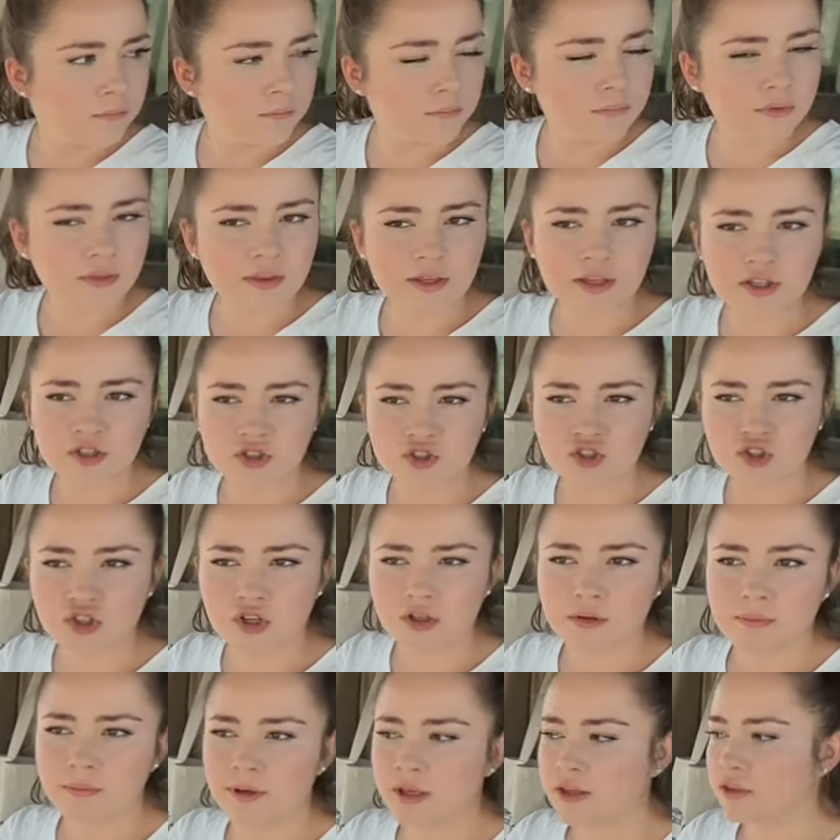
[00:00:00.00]
These
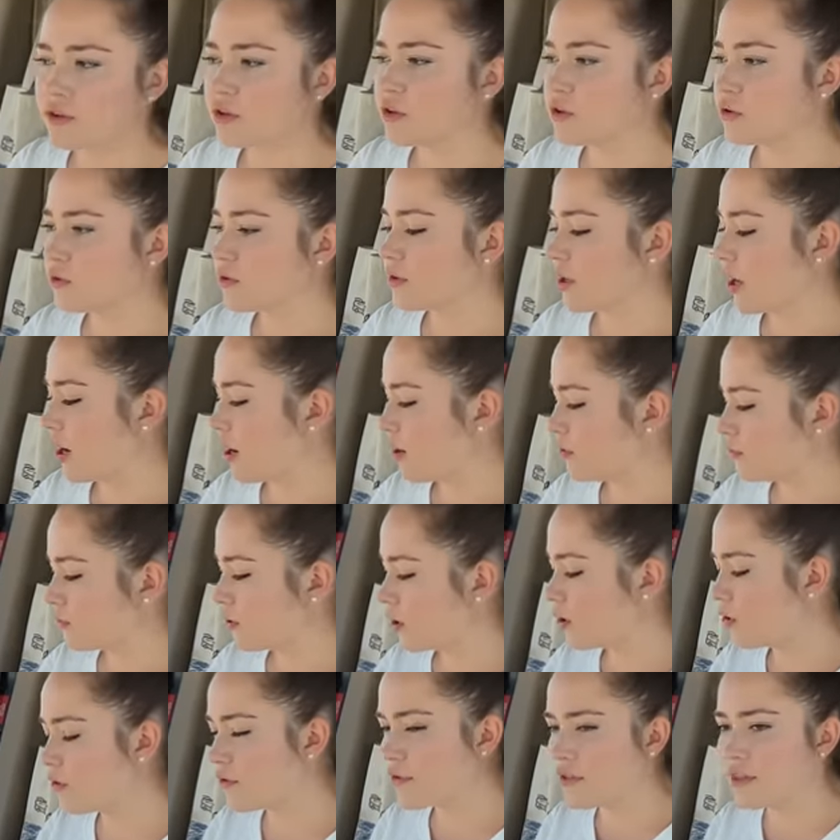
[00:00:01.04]
should be two down
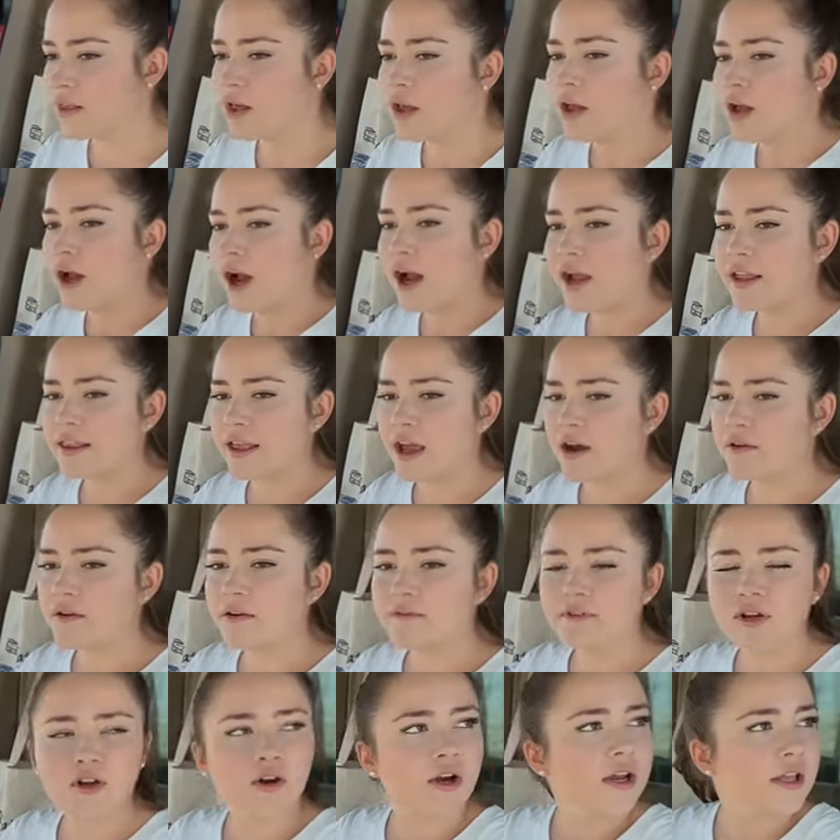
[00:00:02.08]
rows. I now have
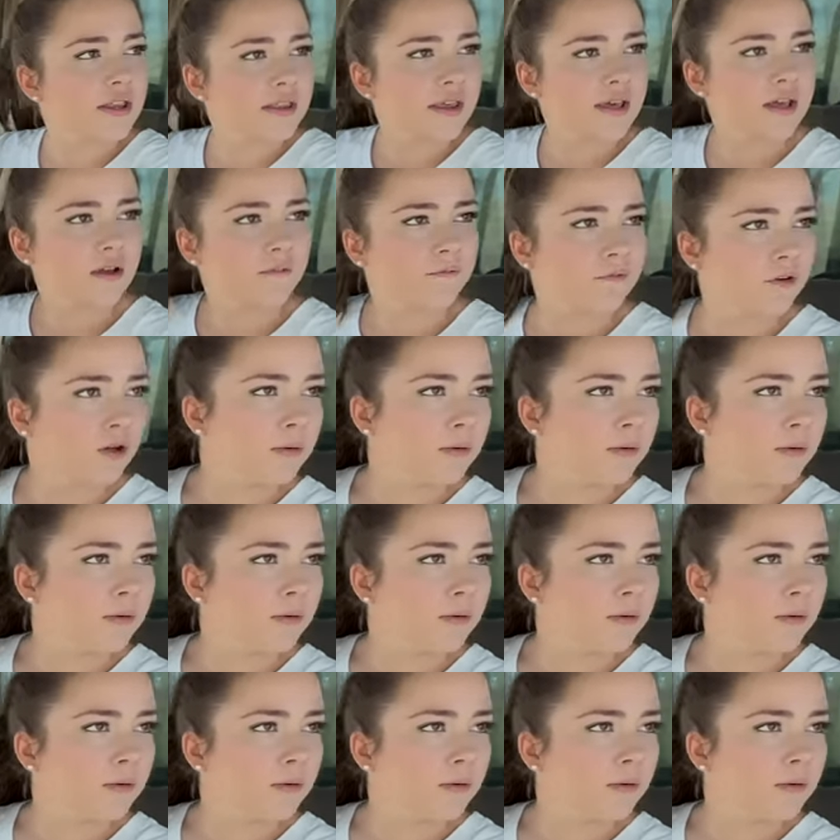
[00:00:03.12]
a grain tank full